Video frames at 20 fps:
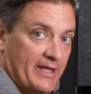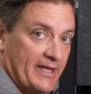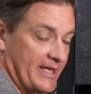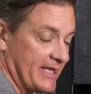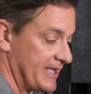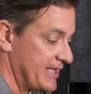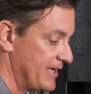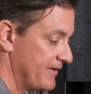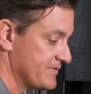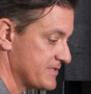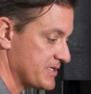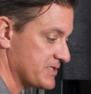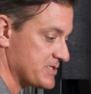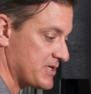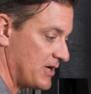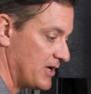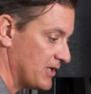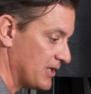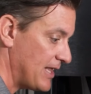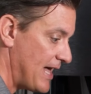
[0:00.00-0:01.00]
It gives us
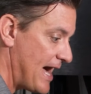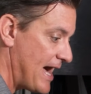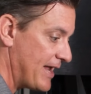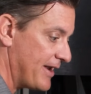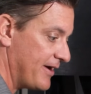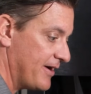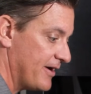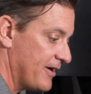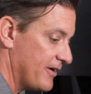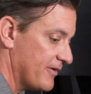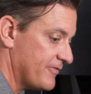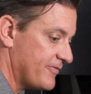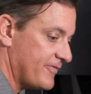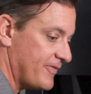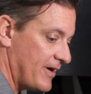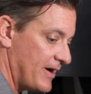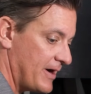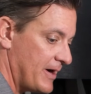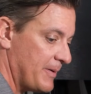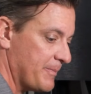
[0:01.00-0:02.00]
a lot
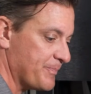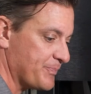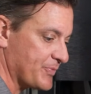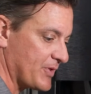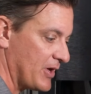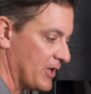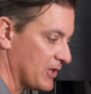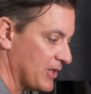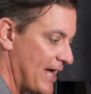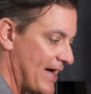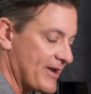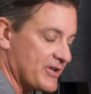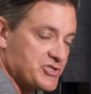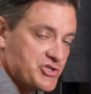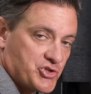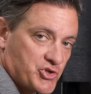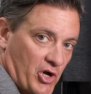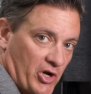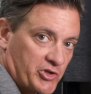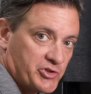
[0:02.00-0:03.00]
of
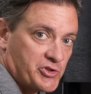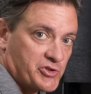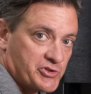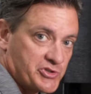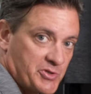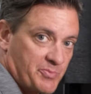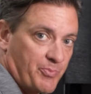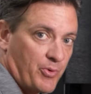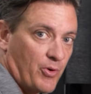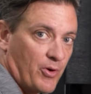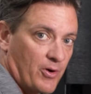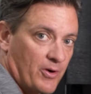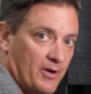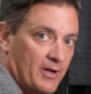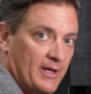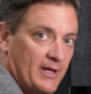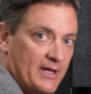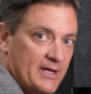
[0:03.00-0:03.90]
structural support